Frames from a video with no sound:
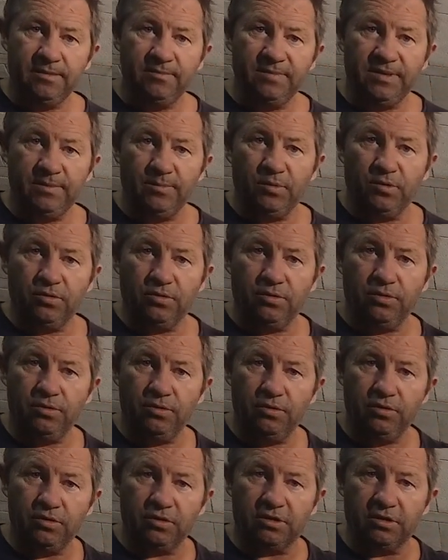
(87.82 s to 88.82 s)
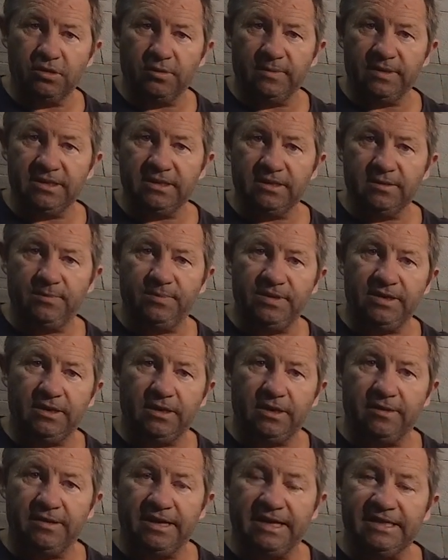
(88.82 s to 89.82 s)
Bit more ergonomic than a
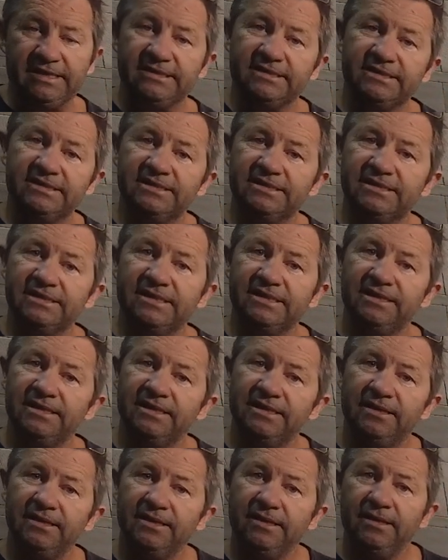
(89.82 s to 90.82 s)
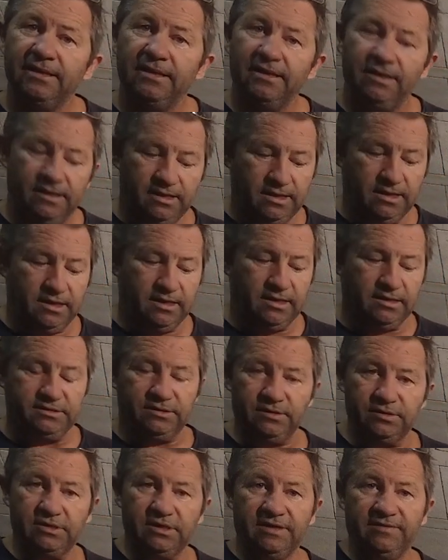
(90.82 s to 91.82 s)
PRS.
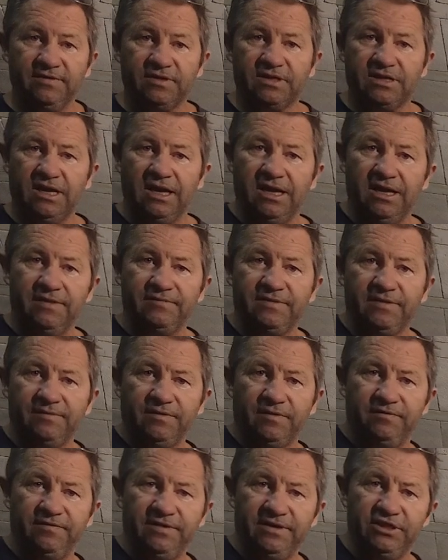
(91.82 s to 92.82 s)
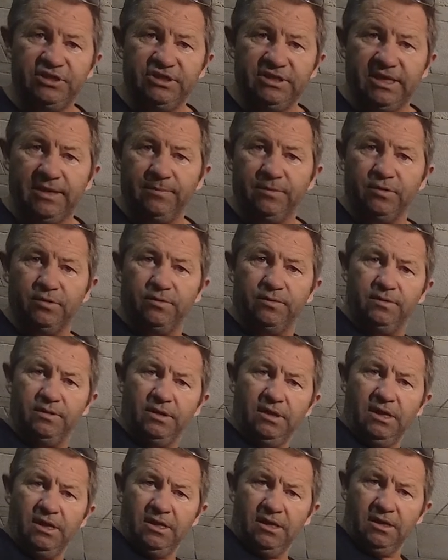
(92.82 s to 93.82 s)
So it's going to have a carved, I've not finished yet, but
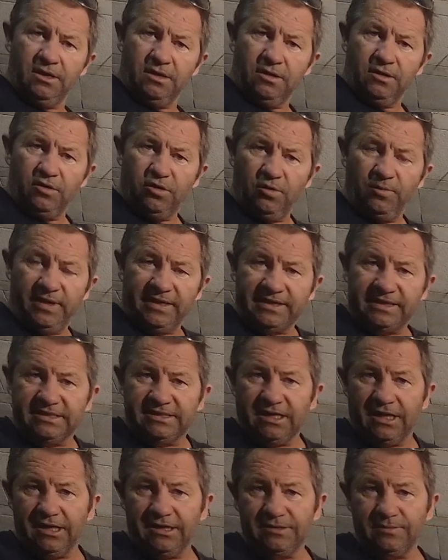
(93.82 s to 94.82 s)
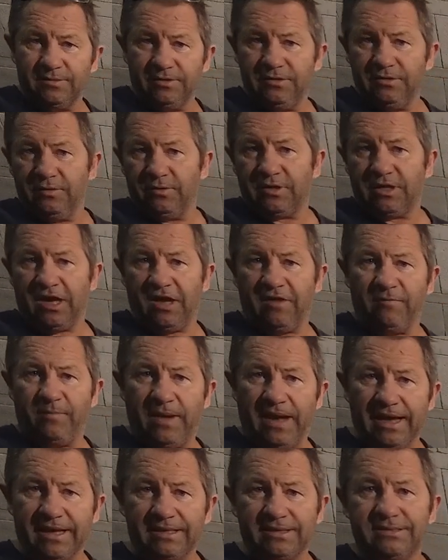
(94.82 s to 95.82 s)
all my guitars I'm going to do carved
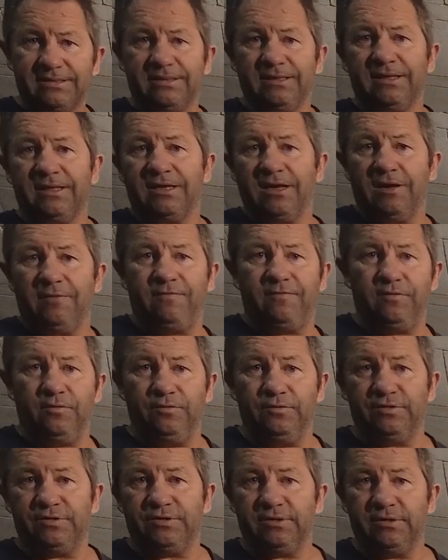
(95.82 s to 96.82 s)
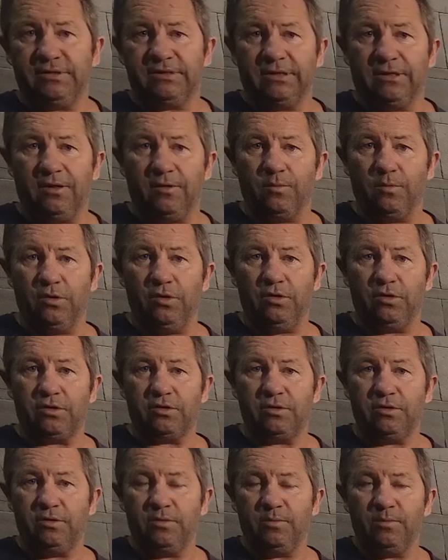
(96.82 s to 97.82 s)
backs and carved fronts. It's a lot of work,
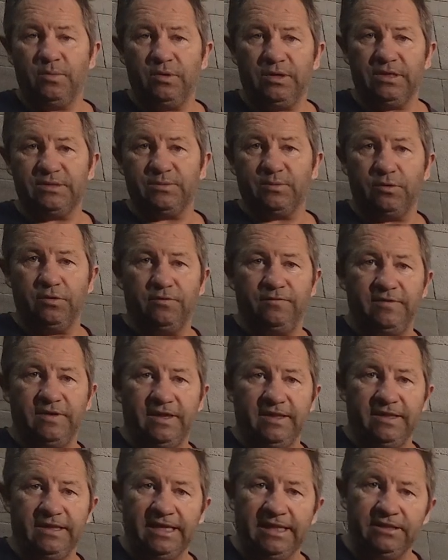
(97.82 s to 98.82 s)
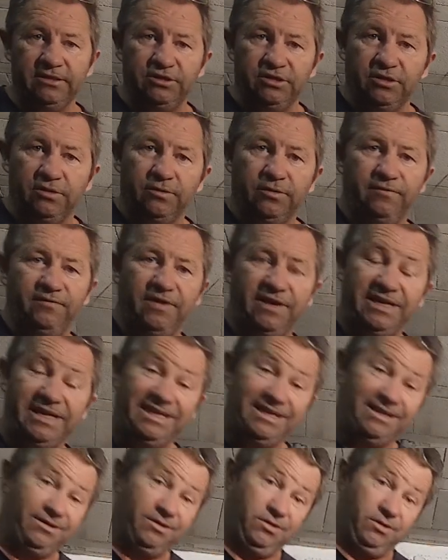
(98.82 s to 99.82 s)
but it's worth it at the end, they're
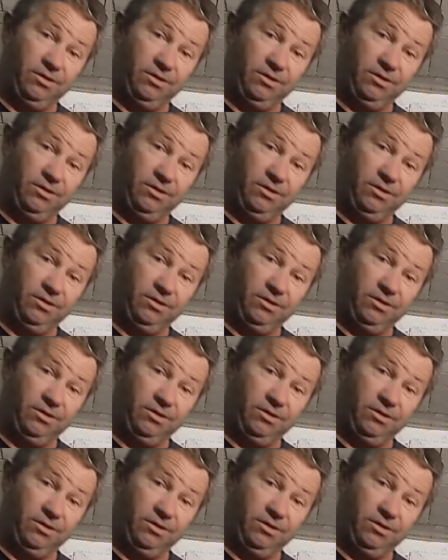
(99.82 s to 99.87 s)
very